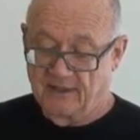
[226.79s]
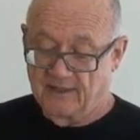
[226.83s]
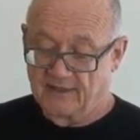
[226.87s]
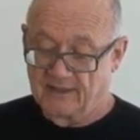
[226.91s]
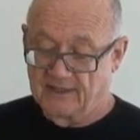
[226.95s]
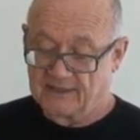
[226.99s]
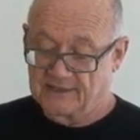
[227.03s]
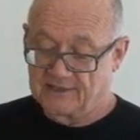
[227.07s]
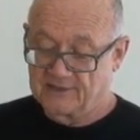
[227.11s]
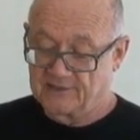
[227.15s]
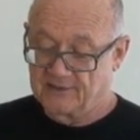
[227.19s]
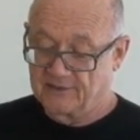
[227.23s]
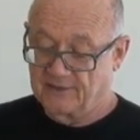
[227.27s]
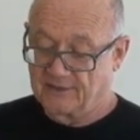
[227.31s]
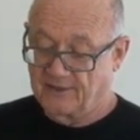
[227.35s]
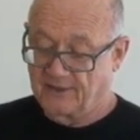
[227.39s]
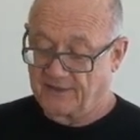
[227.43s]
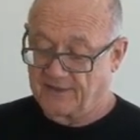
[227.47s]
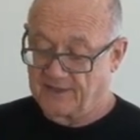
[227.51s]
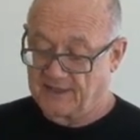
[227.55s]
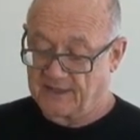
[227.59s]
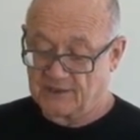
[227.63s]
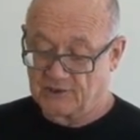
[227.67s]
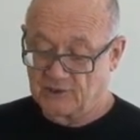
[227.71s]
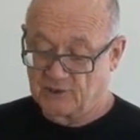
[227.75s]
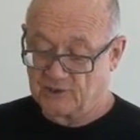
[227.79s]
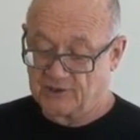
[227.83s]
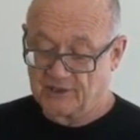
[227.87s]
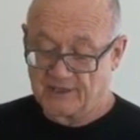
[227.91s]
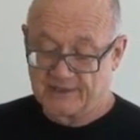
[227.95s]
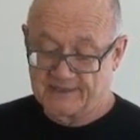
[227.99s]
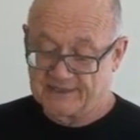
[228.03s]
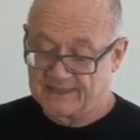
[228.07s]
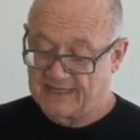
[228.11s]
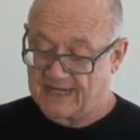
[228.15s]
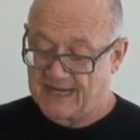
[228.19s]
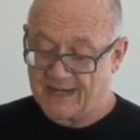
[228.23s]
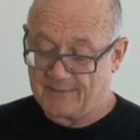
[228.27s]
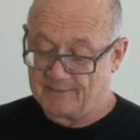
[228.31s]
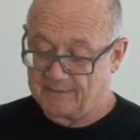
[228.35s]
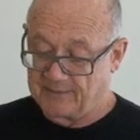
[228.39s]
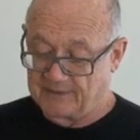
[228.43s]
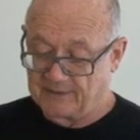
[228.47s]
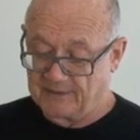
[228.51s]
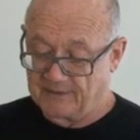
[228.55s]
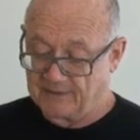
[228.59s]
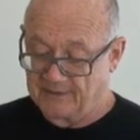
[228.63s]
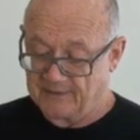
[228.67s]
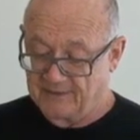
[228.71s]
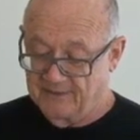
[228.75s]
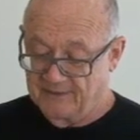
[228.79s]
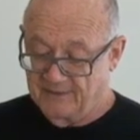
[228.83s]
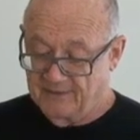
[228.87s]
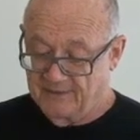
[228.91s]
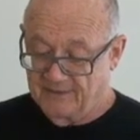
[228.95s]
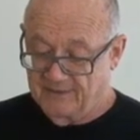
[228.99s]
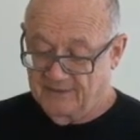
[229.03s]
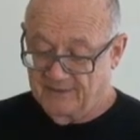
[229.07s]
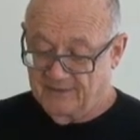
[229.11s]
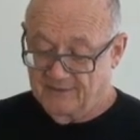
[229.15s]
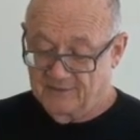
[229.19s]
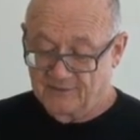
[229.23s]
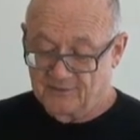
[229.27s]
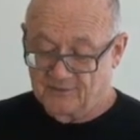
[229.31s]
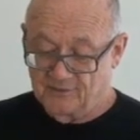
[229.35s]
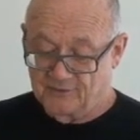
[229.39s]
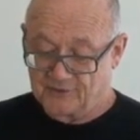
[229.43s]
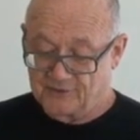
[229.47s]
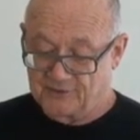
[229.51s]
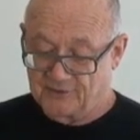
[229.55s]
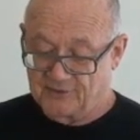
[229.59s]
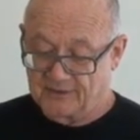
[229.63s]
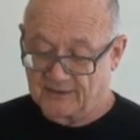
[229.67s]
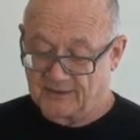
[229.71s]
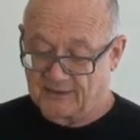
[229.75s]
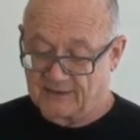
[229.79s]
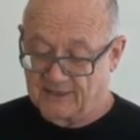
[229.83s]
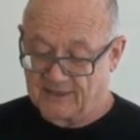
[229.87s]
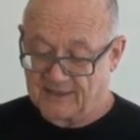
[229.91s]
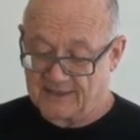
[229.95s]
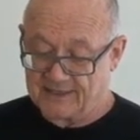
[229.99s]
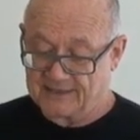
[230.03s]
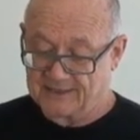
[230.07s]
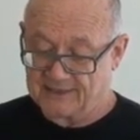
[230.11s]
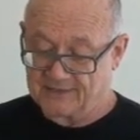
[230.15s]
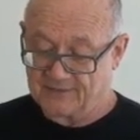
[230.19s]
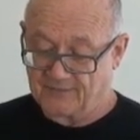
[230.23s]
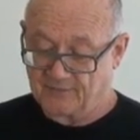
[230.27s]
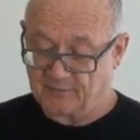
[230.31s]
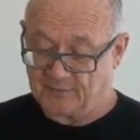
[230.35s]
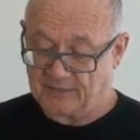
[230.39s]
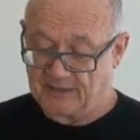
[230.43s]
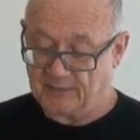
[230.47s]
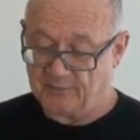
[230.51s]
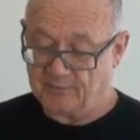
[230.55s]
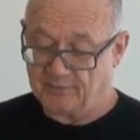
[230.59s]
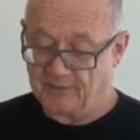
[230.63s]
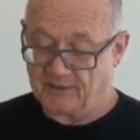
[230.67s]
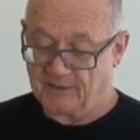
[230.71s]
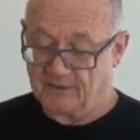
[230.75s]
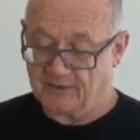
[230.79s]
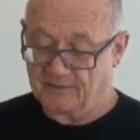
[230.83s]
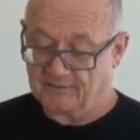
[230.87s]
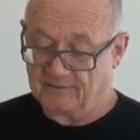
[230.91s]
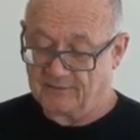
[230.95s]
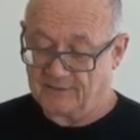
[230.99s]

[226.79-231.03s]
that certain things just happen to certain kinds of people.